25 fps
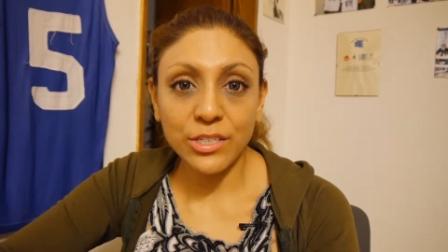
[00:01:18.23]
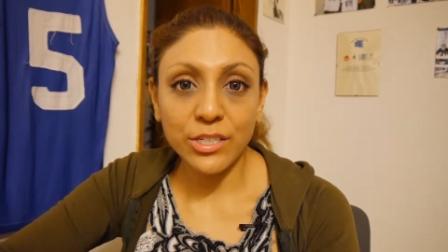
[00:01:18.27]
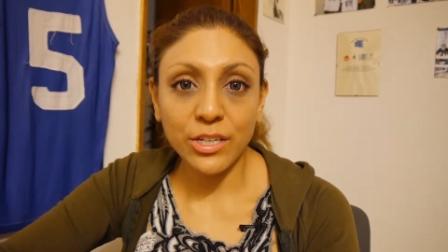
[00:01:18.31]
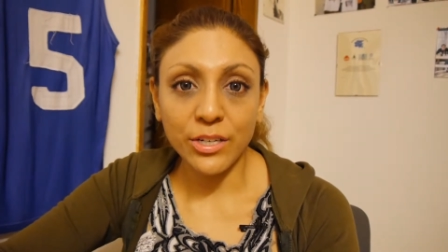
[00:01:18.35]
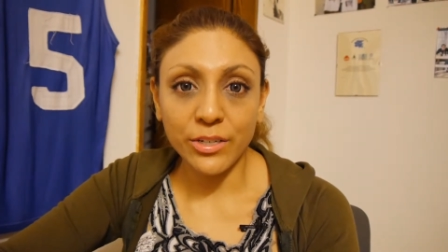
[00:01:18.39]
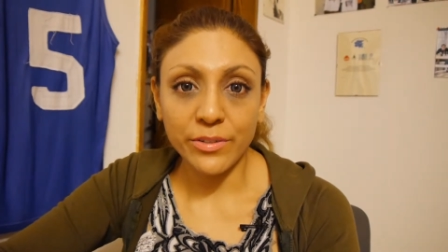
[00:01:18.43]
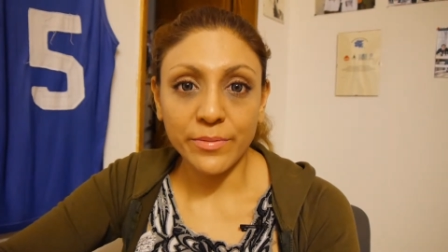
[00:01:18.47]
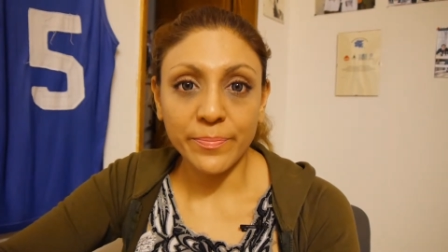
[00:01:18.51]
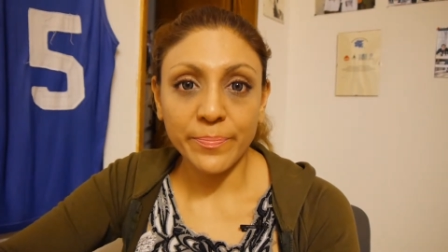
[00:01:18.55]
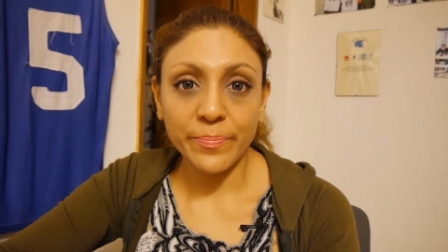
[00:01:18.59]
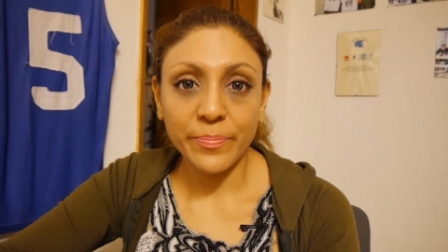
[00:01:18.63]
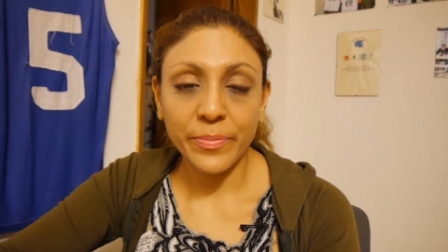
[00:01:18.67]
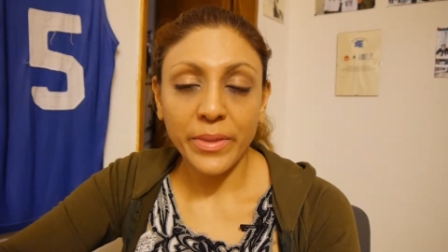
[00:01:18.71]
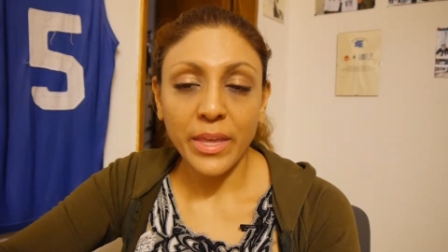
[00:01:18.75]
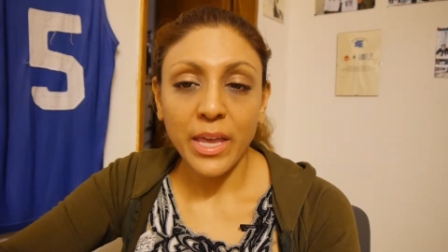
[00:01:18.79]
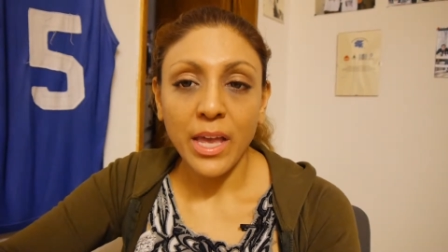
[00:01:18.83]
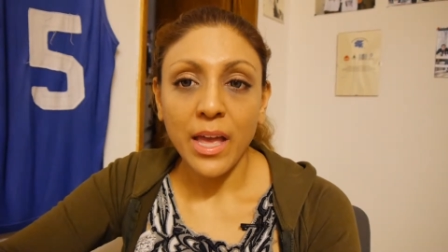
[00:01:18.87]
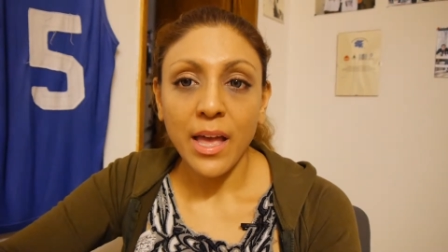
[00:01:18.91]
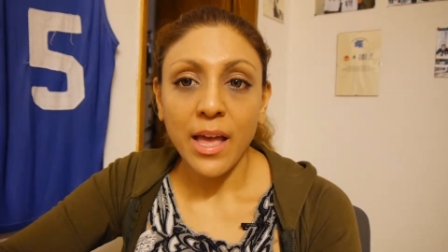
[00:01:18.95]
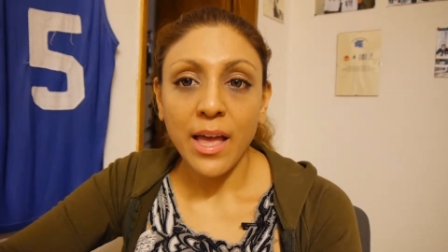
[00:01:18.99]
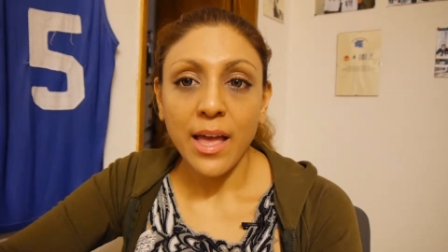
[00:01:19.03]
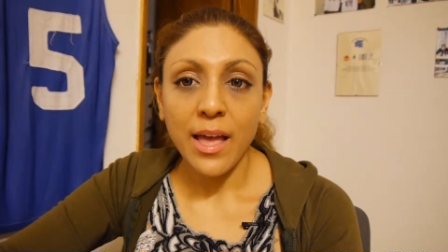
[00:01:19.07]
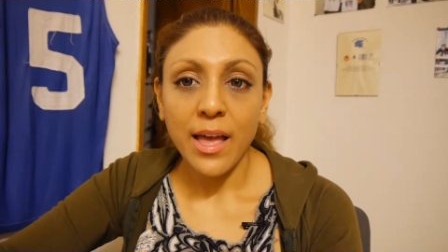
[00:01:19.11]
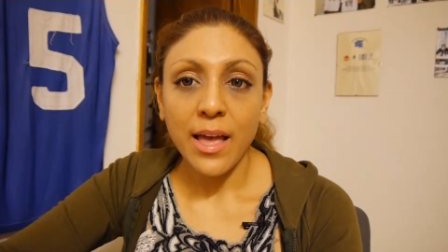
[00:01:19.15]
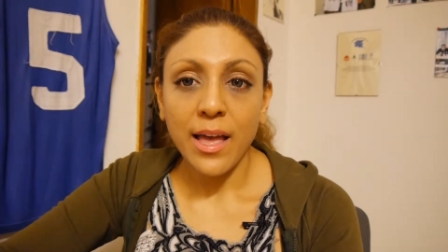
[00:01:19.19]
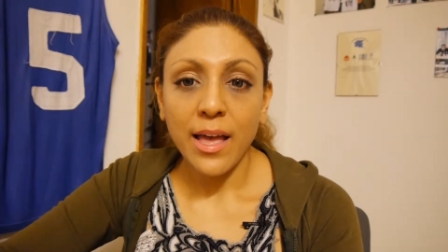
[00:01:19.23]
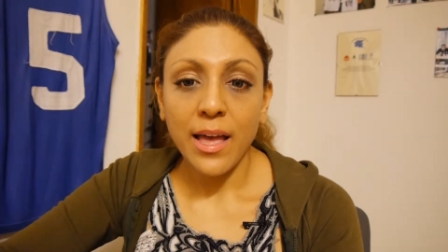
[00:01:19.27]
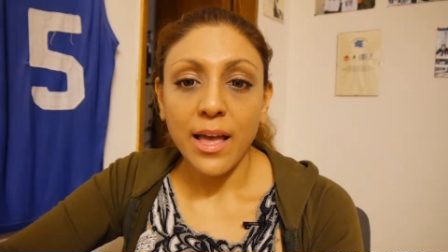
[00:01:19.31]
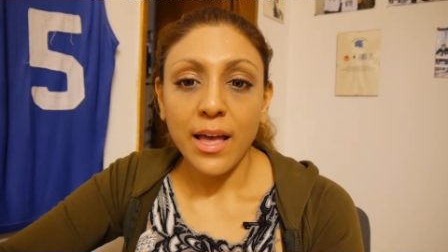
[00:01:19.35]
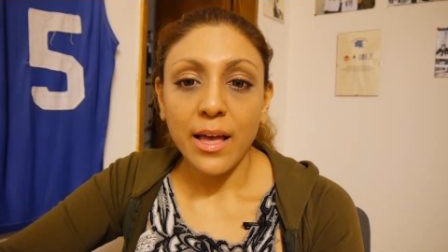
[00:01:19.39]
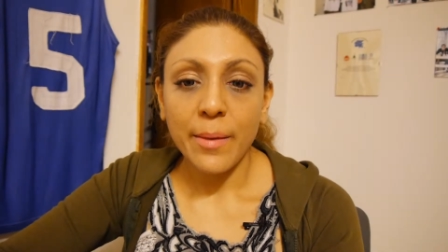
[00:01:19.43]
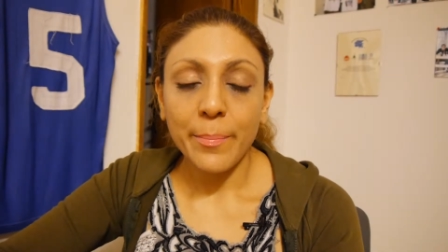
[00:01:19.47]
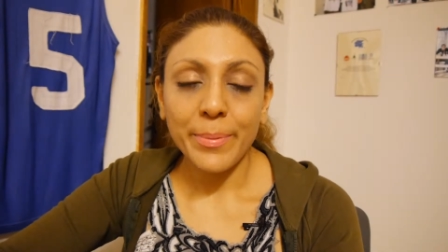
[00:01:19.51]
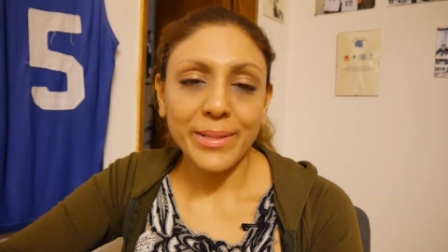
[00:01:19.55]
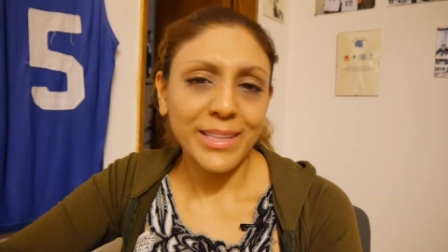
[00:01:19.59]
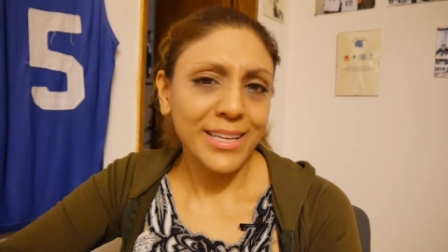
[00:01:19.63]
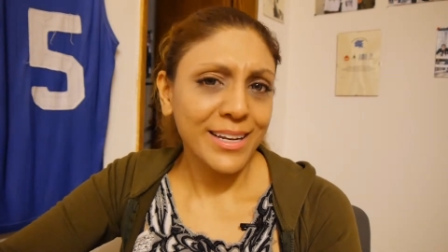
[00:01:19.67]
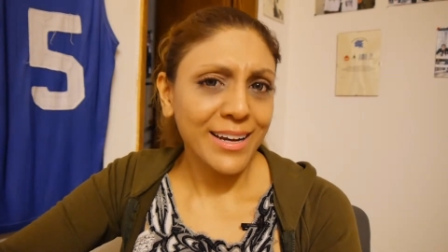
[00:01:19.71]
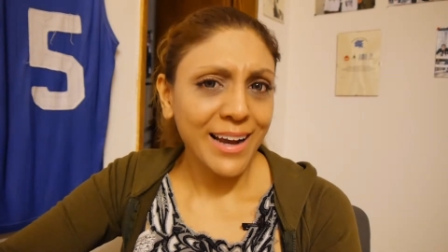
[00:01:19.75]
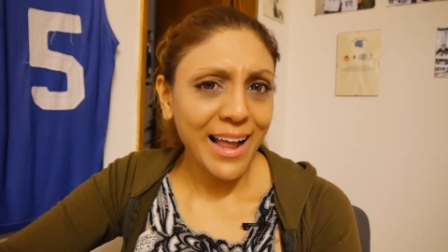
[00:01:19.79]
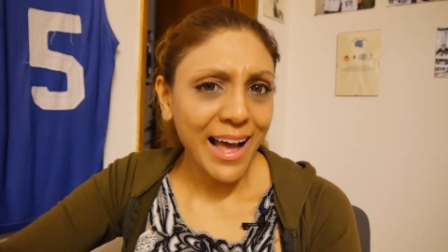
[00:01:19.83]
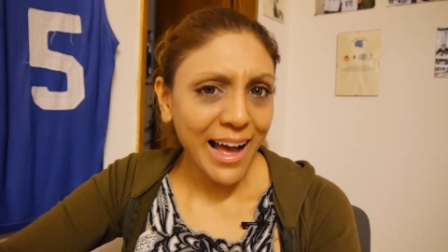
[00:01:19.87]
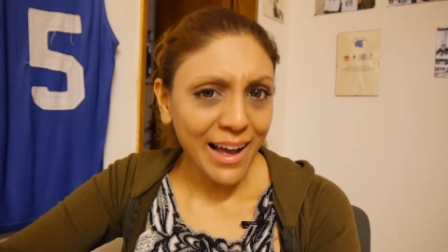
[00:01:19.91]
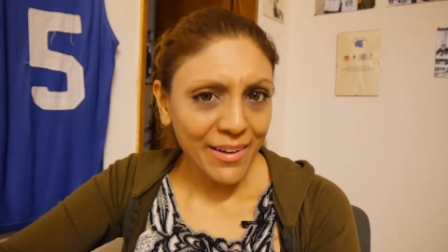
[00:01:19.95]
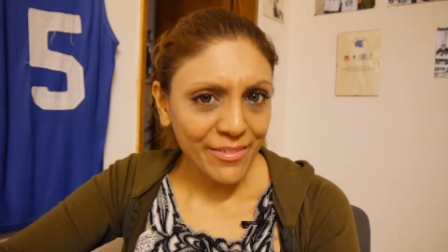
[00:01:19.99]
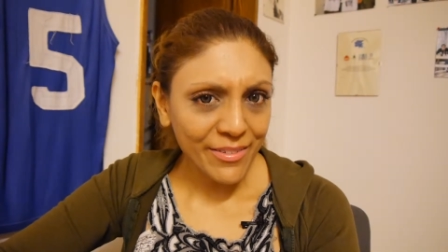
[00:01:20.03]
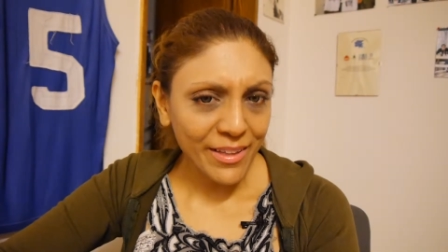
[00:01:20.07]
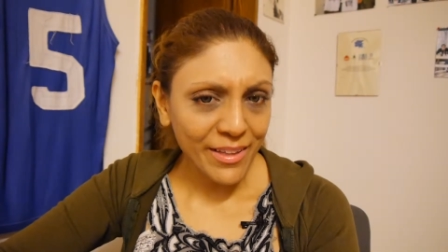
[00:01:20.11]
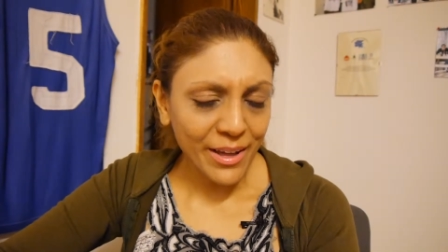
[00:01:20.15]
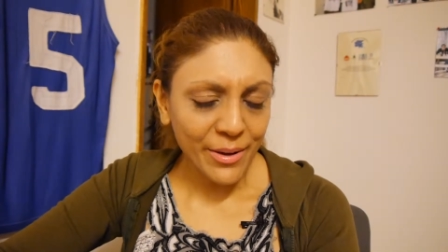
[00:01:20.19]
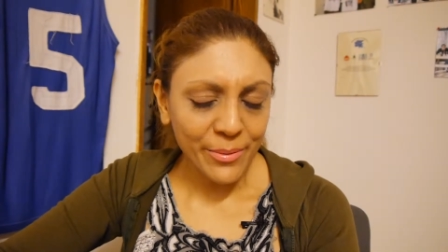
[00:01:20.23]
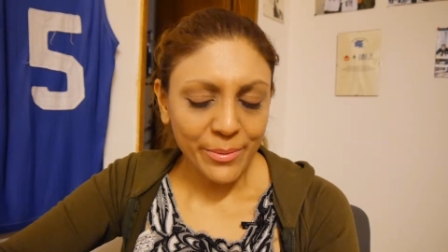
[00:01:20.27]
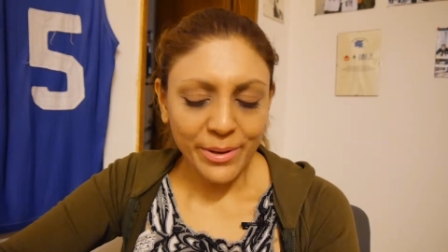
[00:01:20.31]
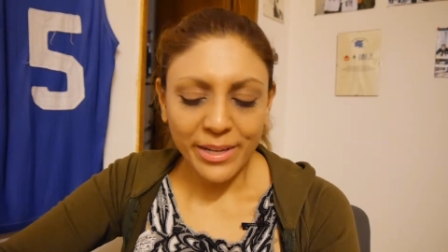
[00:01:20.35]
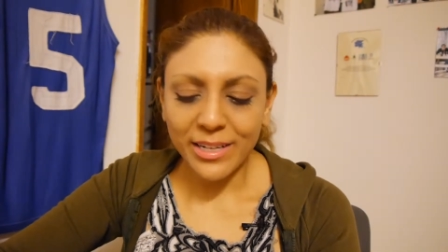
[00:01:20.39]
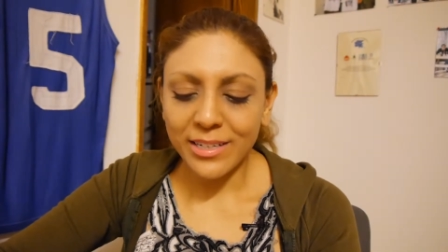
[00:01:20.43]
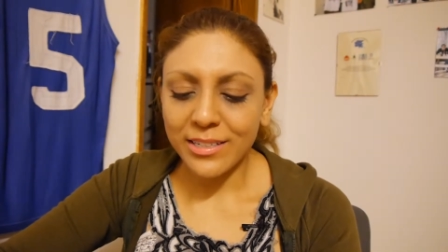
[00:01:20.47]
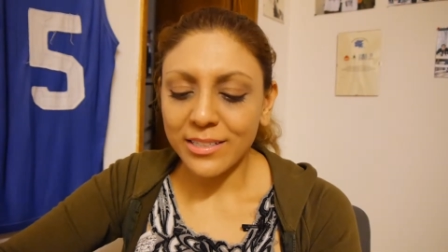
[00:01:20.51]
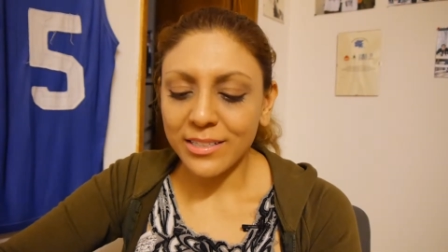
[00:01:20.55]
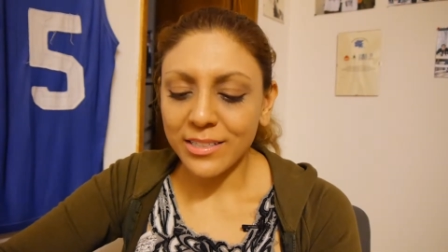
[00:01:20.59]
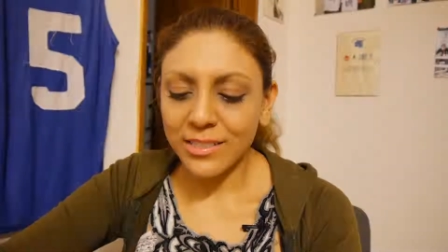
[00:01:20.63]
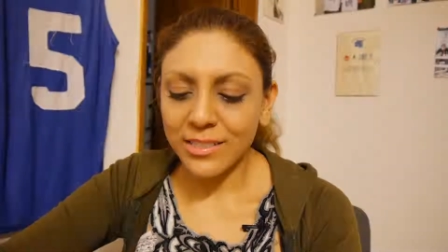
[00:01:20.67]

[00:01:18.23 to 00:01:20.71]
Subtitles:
tone, but they didn't have that one.